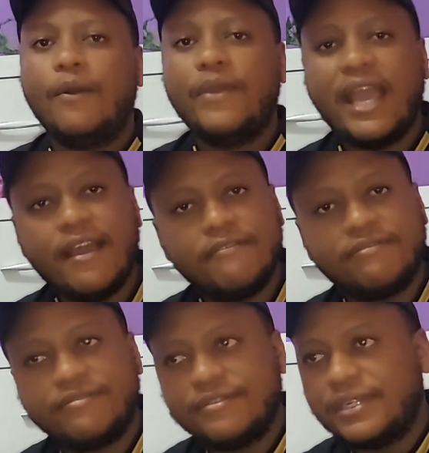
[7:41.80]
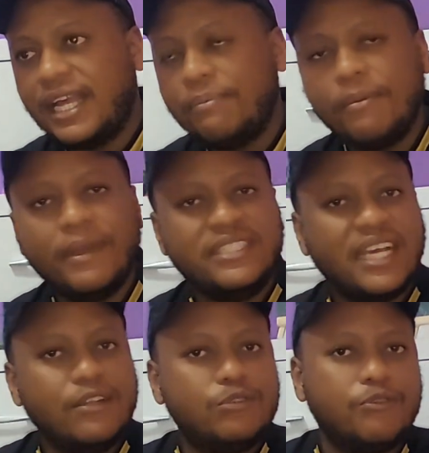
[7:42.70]
We have
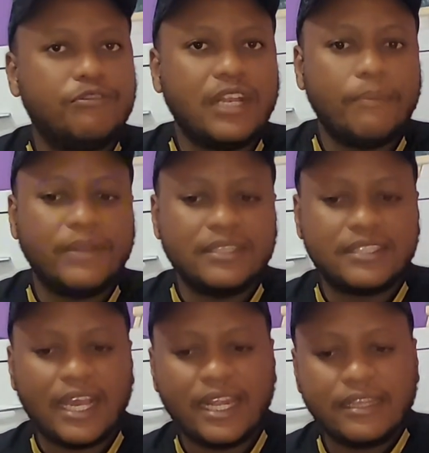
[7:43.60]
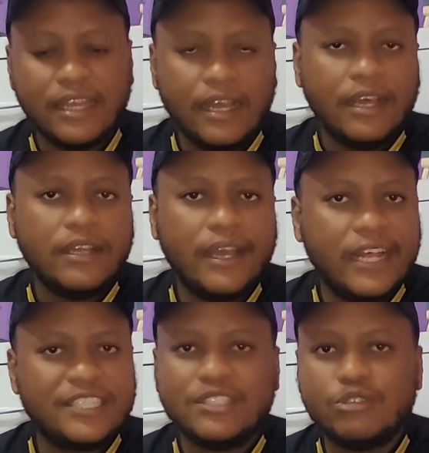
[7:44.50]
Epimachianu to fill up that side.
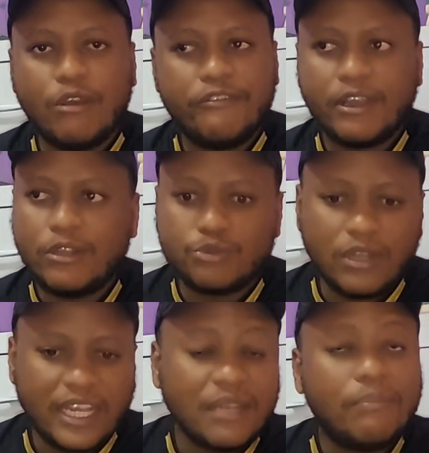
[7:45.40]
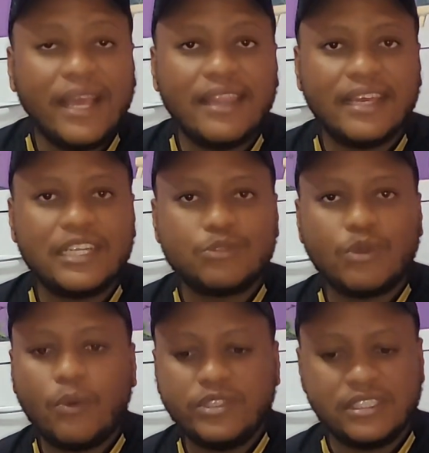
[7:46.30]
Edson Dovek as well can play that as
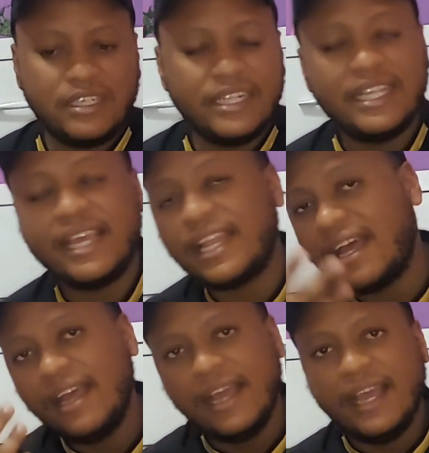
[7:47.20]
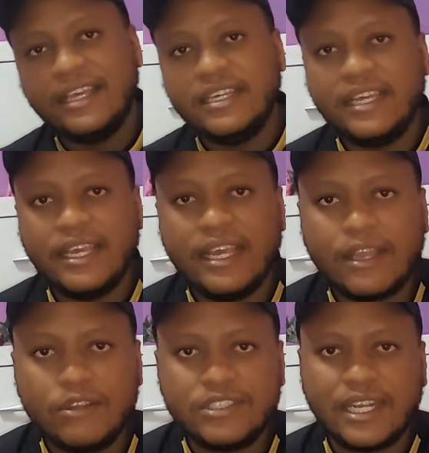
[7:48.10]
well. We just learned Lena
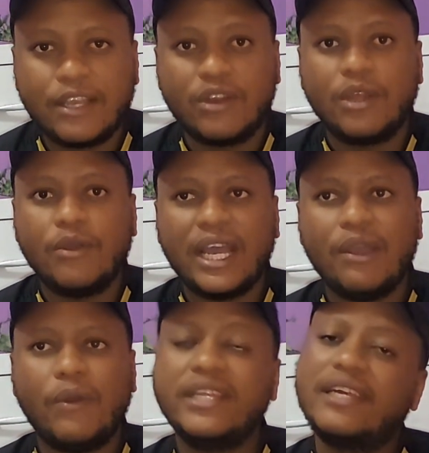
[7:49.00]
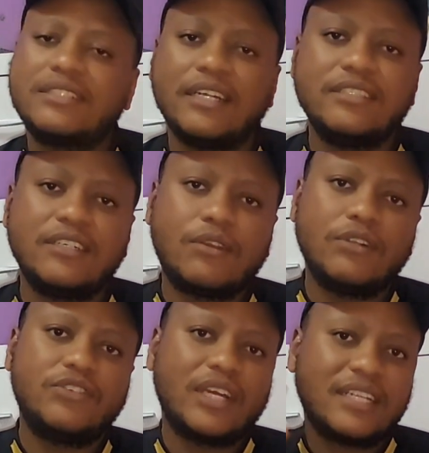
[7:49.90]
contract, got a 1-year extension
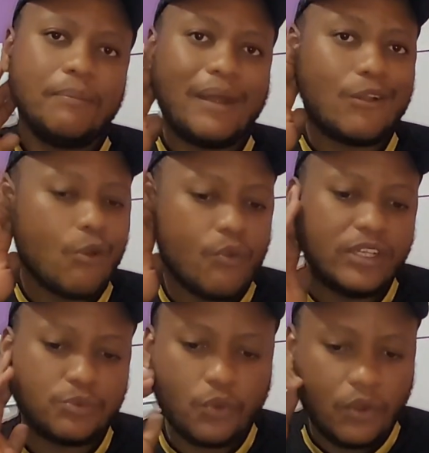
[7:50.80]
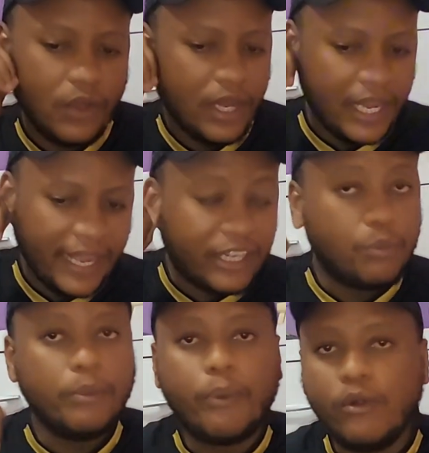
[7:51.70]
contract, Lematru as well. Had to
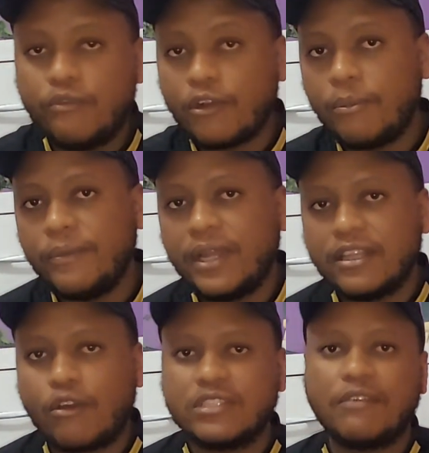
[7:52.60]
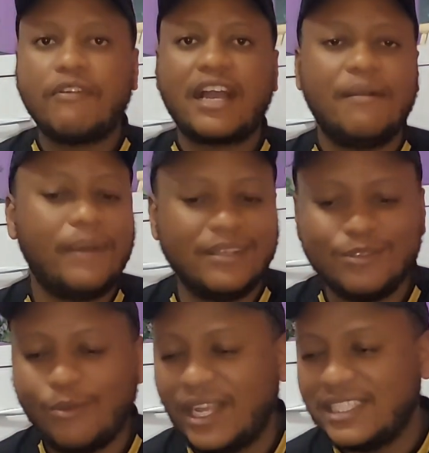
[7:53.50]
be pulled from the Kosafa Cup. I
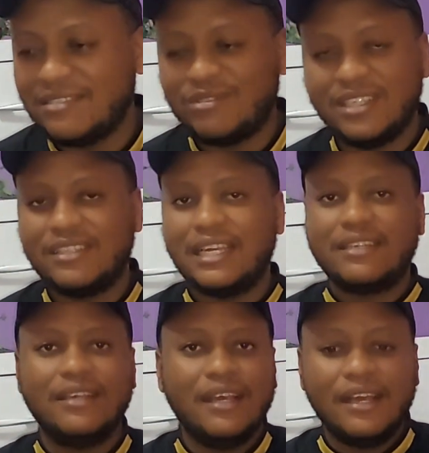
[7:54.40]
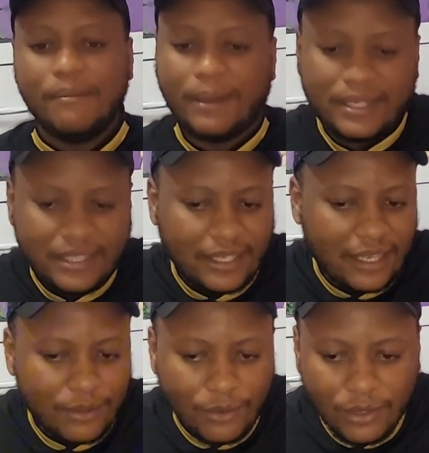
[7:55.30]
don't know why Chief did that, but
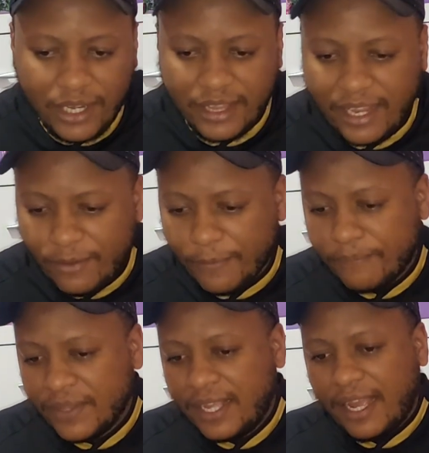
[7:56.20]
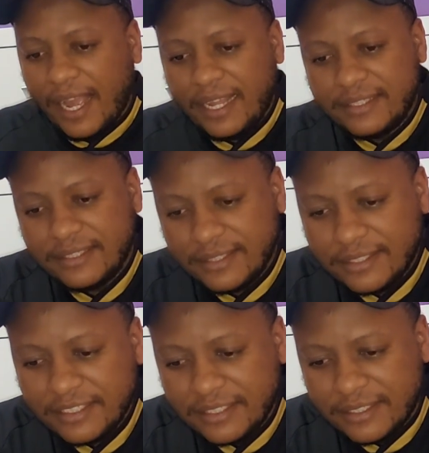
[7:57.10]
only they know.
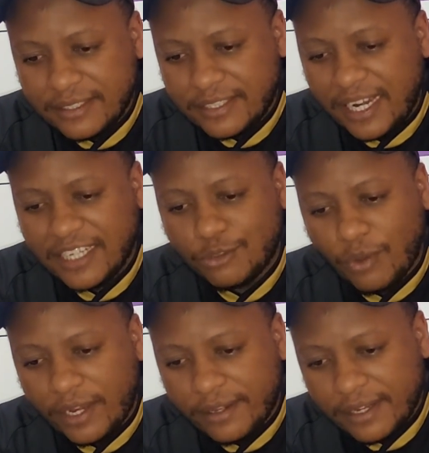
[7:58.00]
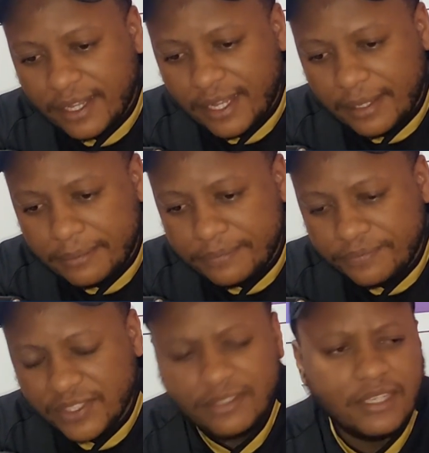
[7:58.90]
And the last one,
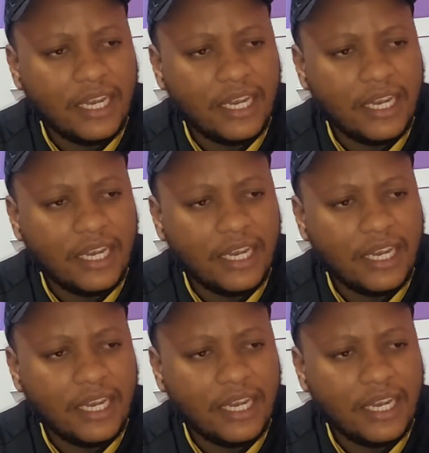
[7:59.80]
this is